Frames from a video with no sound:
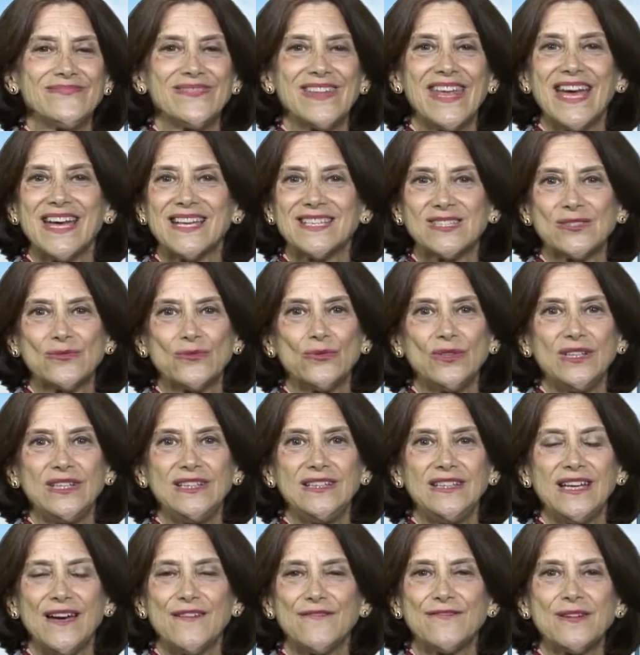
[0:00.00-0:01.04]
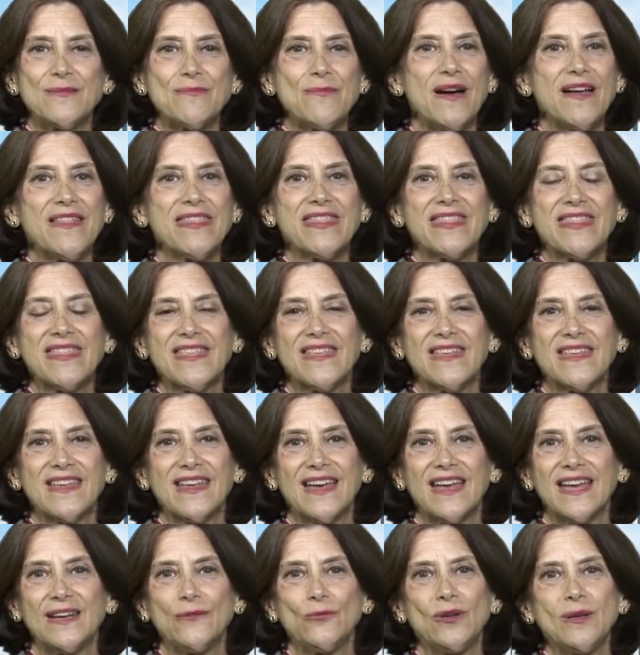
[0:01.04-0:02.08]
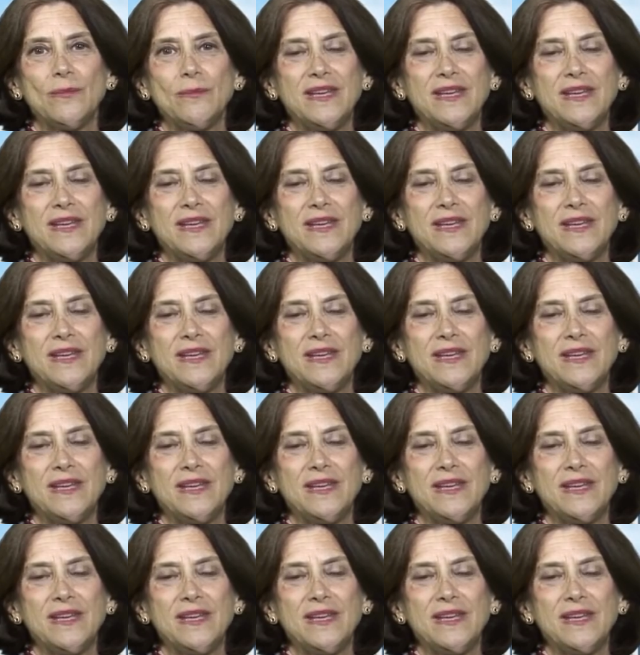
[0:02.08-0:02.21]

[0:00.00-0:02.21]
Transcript: yes, we every month, and we